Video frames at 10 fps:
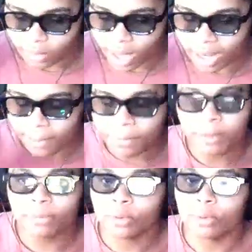I got
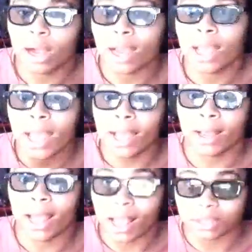people, I got
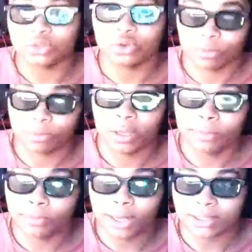actual
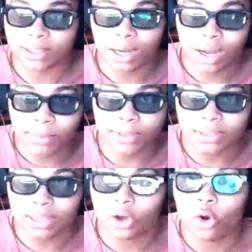people that's
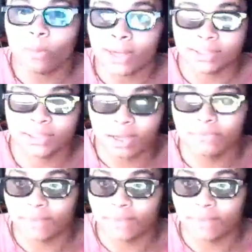commenting on my stuff